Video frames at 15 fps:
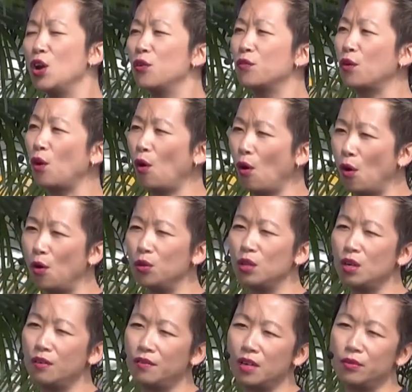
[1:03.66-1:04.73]
for all
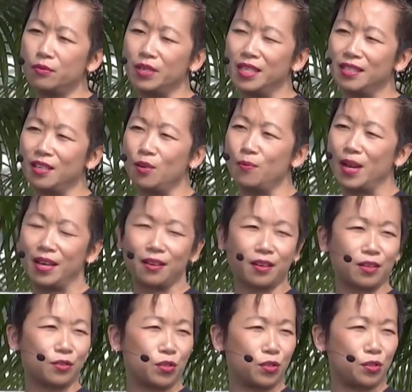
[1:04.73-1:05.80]
of our retail bank
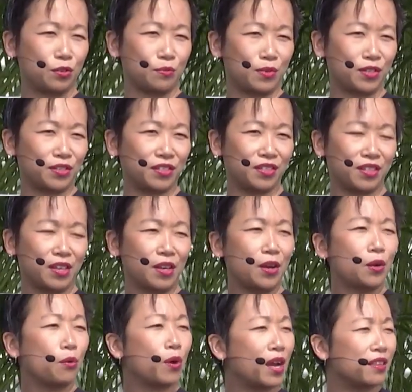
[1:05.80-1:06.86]
consumers.
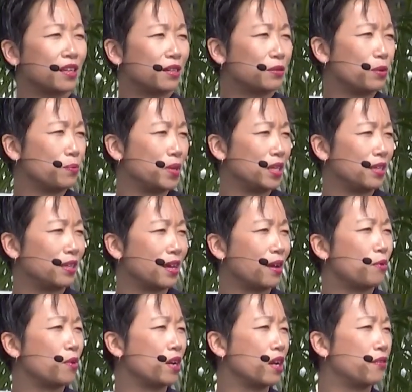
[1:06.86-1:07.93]
Whether it would be at
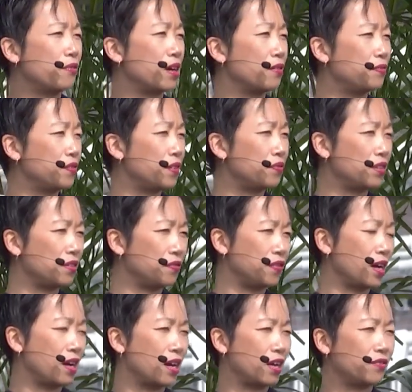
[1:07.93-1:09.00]
one of our
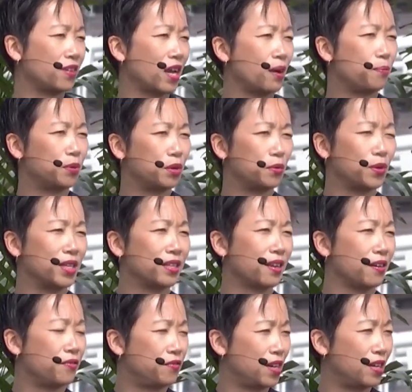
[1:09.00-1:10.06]
55 Capital One
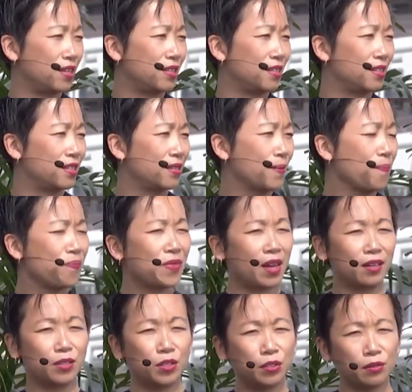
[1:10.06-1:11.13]
cafes, our
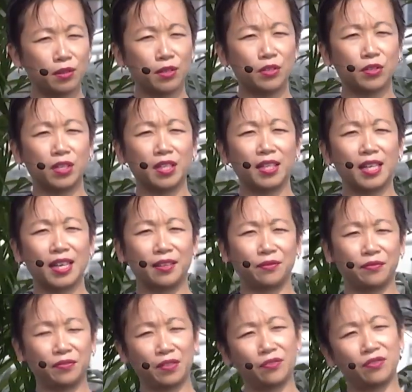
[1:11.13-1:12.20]

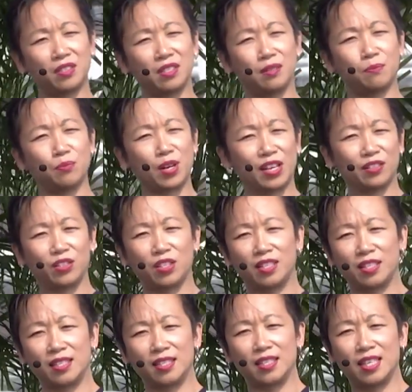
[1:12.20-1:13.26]
250
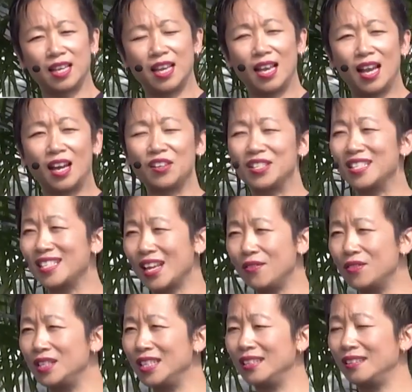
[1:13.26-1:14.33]
branches, our
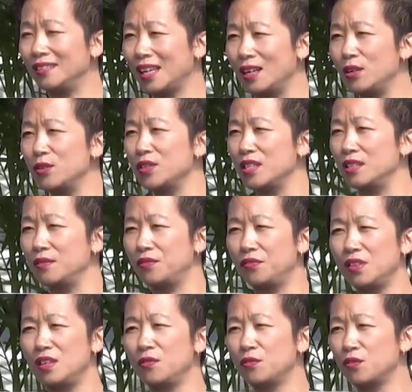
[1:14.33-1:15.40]
70,000
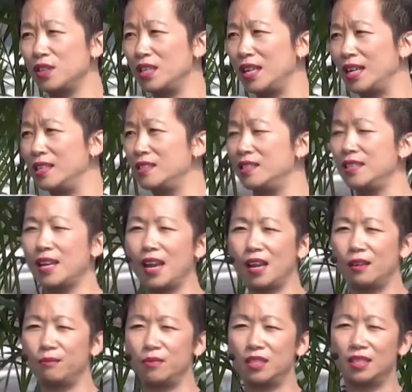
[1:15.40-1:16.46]
fee-free
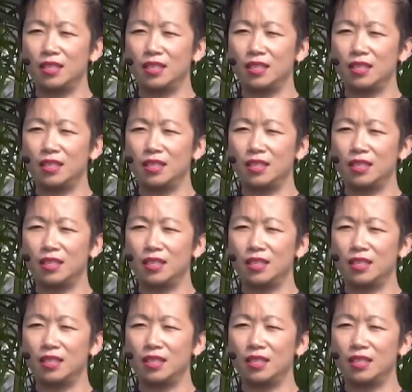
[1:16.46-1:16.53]
ATMs,